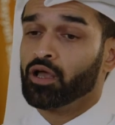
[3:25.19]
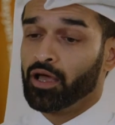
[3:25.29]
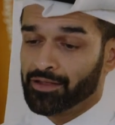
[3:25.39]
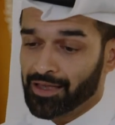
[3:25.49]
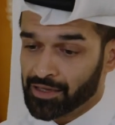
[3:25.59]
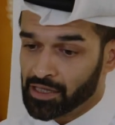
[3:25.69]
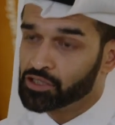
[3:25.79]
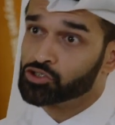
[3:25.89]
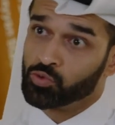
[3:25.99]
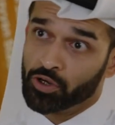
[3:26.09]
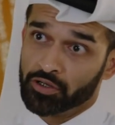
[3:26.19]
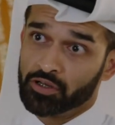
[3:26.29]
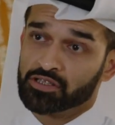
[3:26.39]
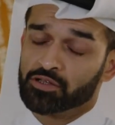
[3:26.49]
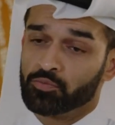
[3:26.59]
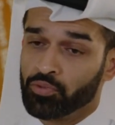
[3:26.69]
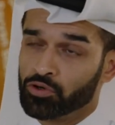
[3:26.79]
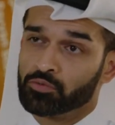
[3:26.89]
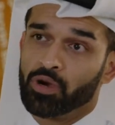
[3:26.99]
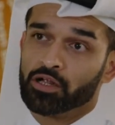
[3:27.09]
And again, each one is an
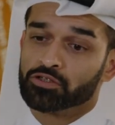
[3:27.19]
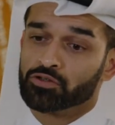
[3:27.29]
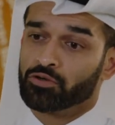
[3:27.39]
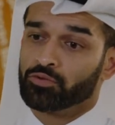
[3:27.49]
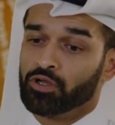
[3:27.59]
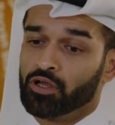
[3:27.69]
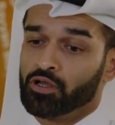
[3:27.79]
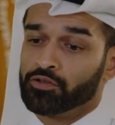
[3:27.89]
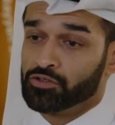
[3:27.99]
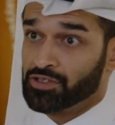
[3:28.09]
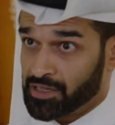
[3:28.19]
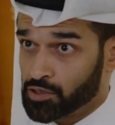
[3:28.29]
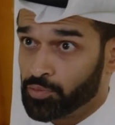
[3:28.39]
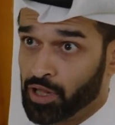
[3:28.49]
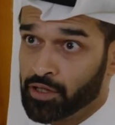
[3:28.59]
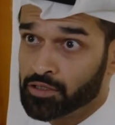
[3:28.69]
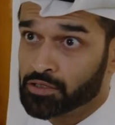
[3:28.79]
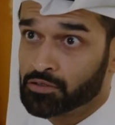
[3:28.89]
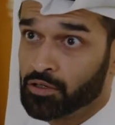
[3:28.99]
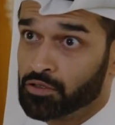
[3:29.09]
important milestone to test the
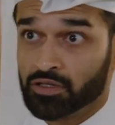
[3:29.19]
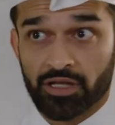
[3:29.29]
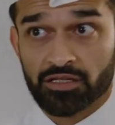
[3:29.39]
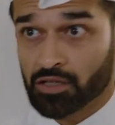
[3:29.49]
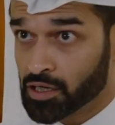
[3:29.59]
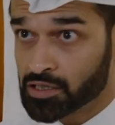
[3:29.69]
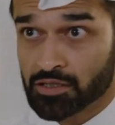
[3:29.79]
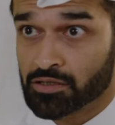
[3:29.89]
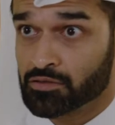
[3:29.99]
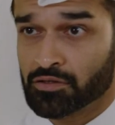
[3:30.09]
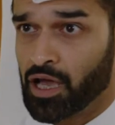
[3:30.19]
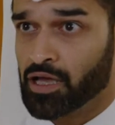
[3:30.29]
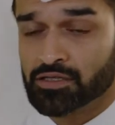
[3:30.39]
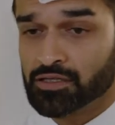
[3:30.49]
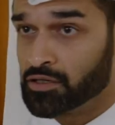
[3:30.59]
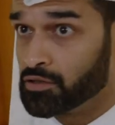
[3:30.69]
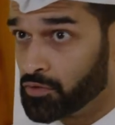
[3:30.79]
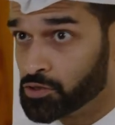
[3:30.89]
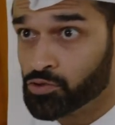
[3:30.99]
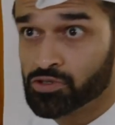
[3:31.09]
plans, to test us as
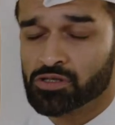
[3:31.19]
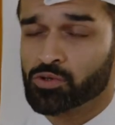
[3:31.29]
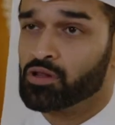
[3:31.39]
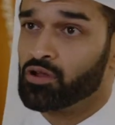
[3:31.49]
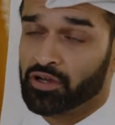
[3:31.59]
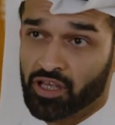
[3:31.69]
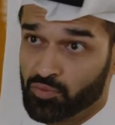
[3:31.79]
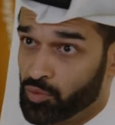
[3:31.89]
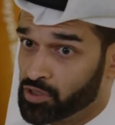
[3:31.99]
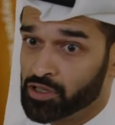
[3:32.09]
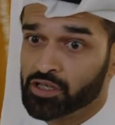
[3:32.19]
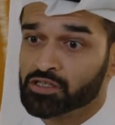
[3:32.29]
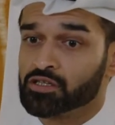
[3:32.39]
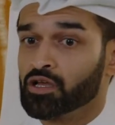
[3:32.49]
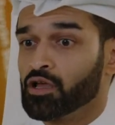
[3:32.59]
individuals as well, our capabilities.